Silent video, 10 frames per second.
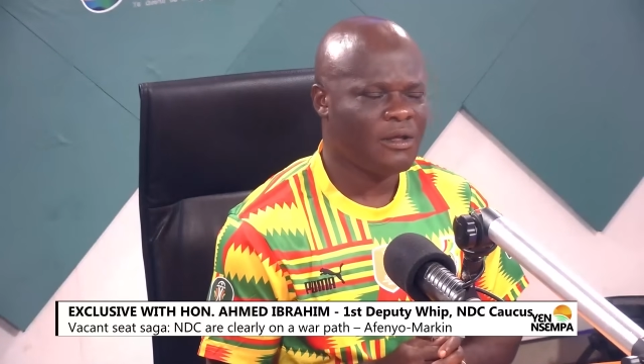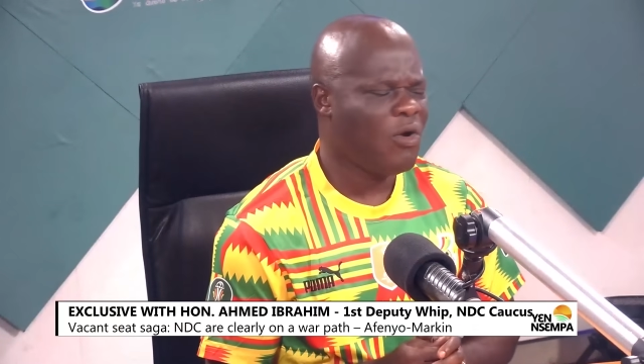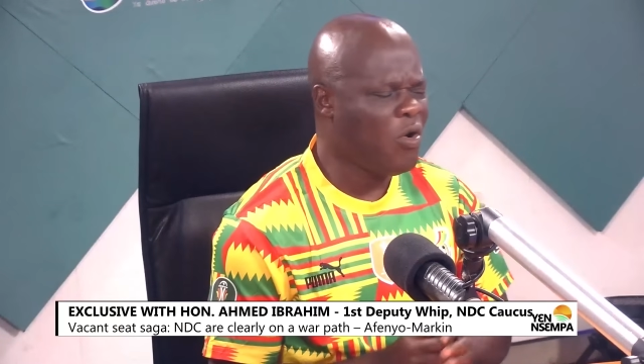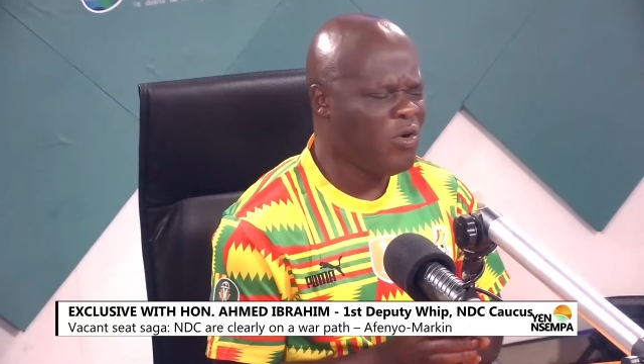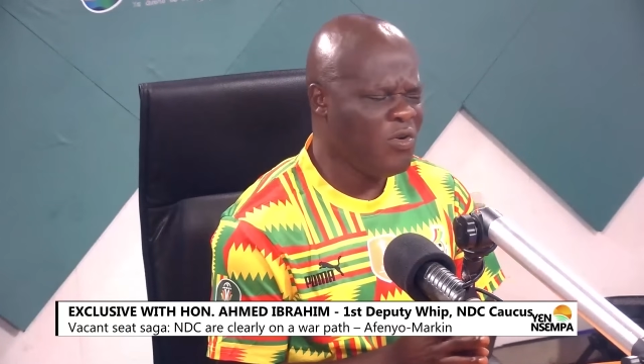
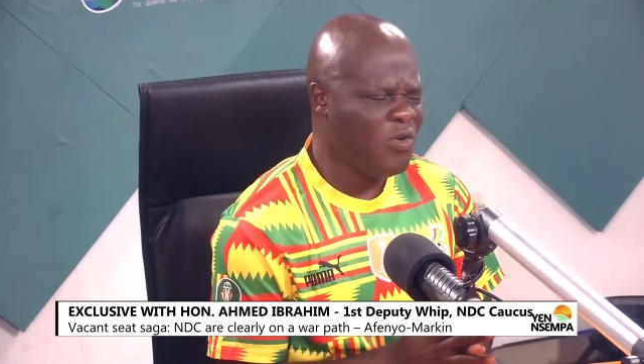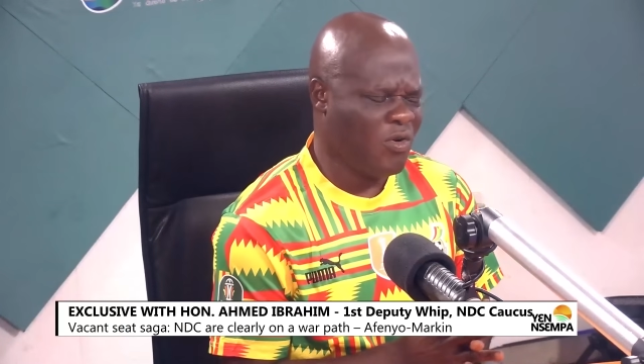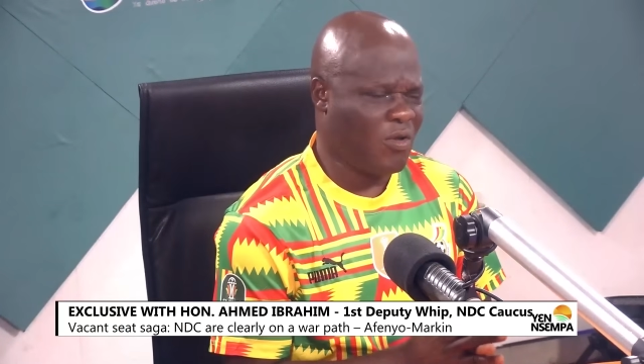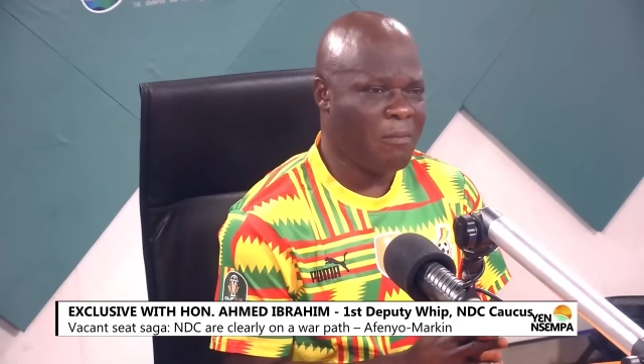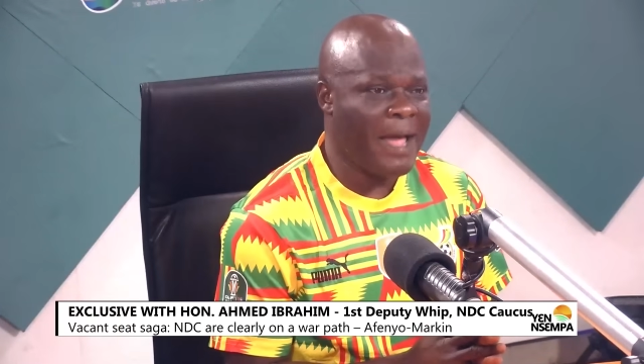Oh
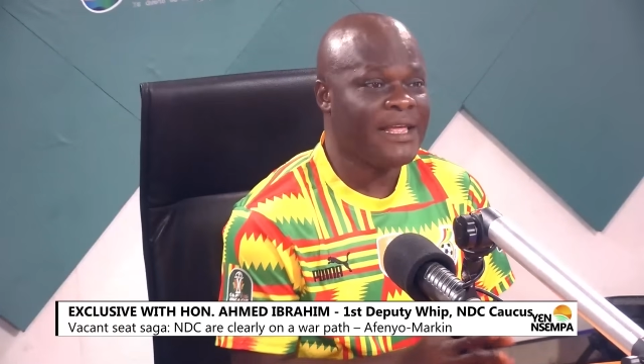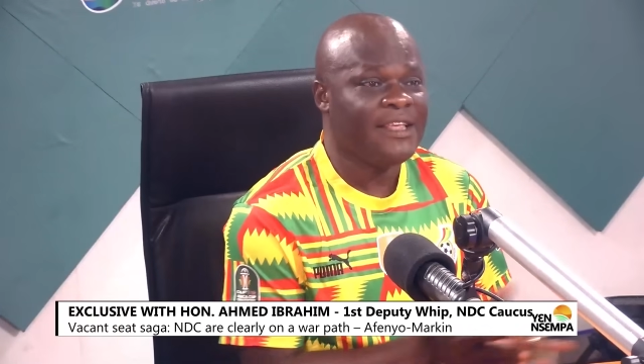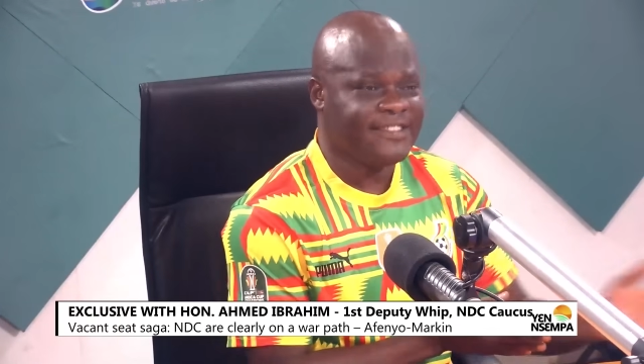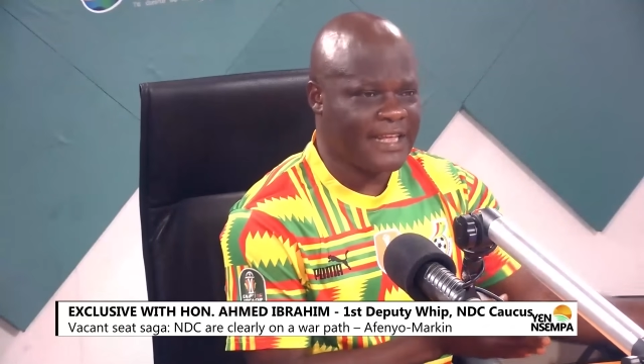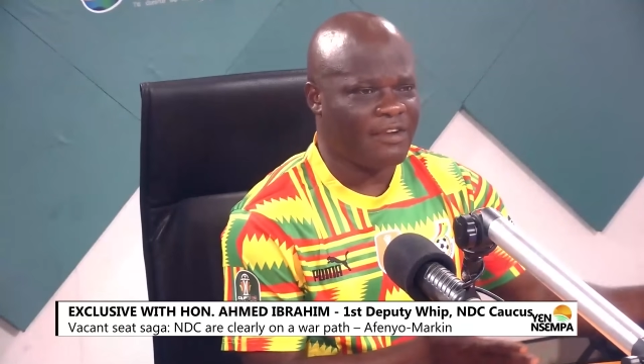no. But he
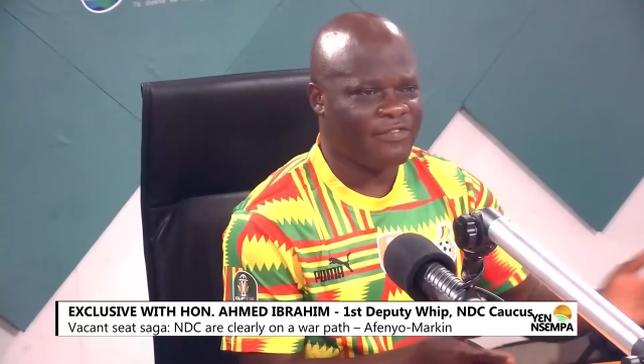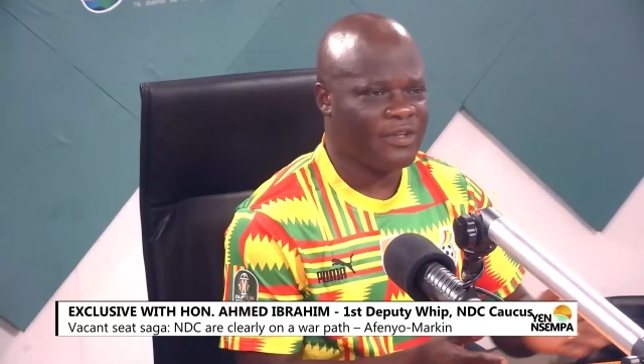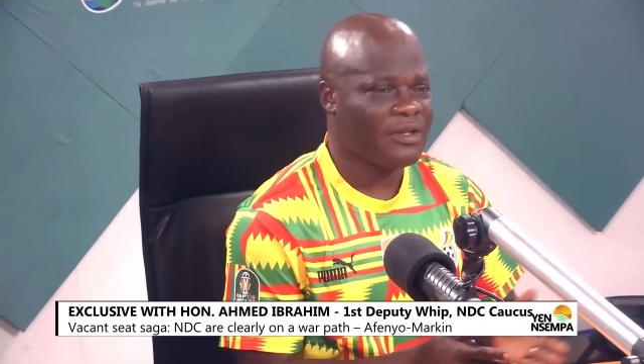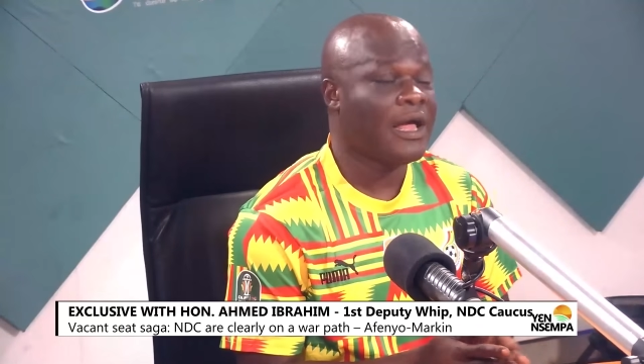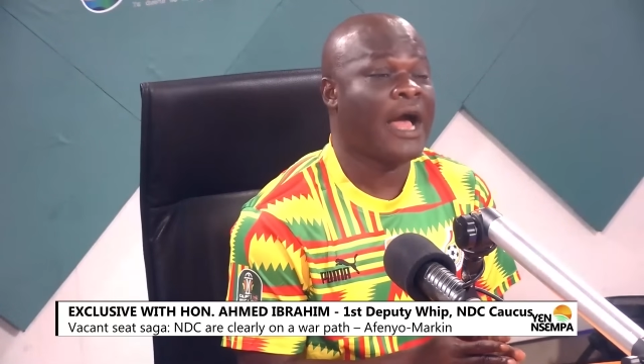himself,
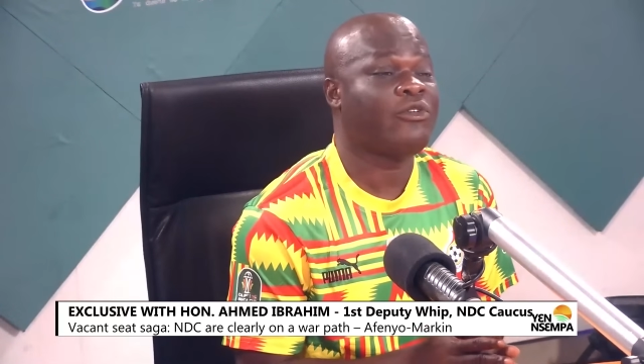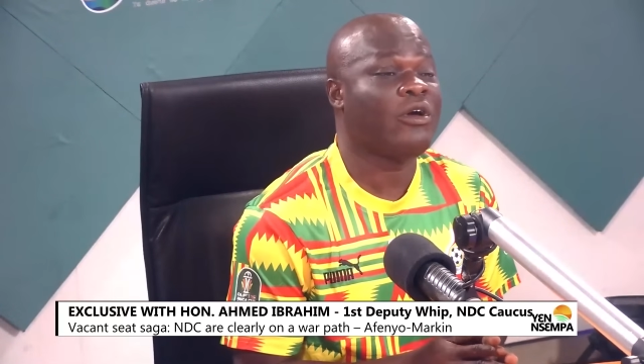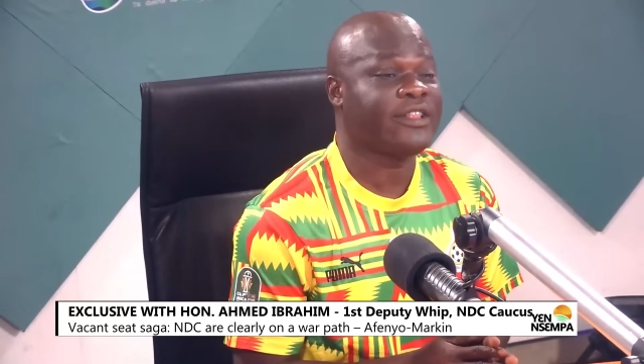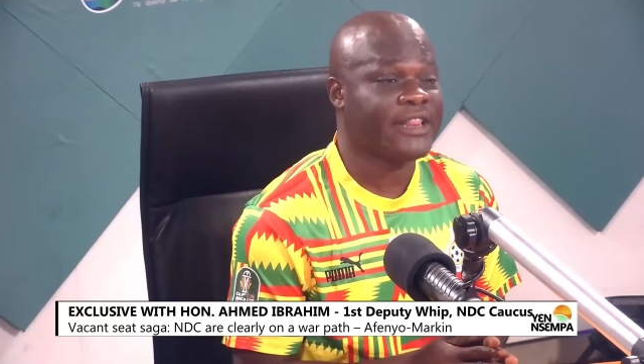I don't